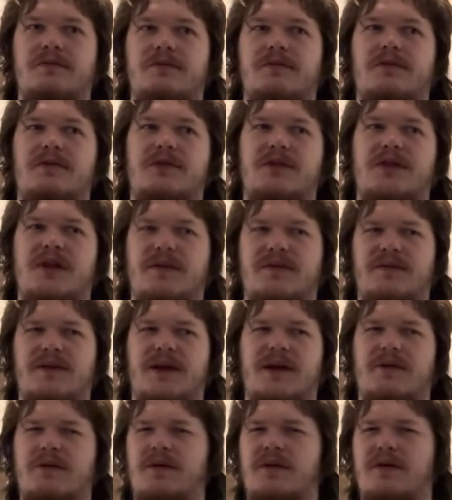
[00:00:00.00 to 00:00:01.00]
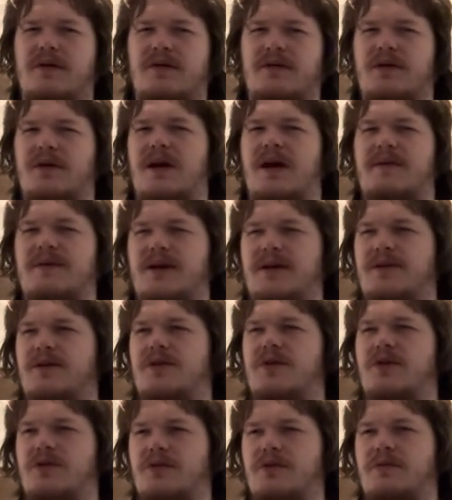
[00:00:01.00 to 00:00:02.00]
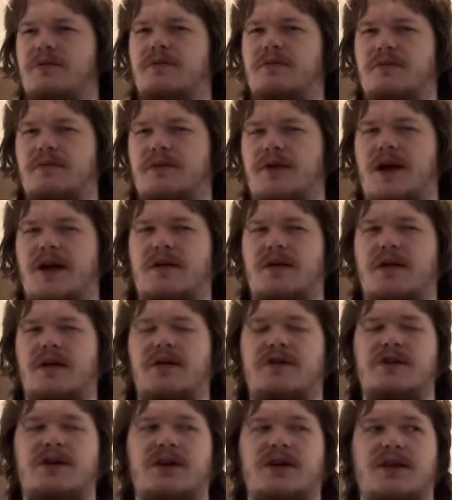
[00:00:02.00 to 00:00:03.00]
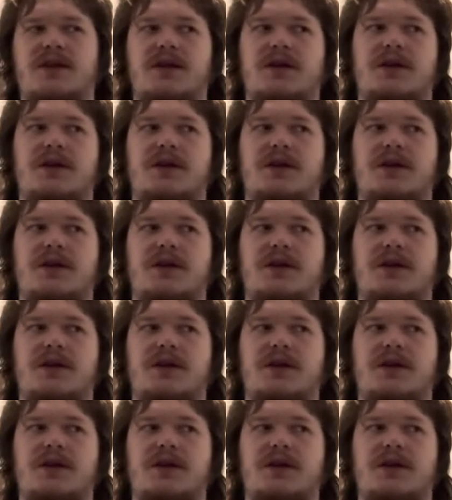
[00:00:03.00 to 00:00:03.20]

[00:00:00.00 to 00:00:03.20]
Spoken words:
stuff like where you have these new technologies.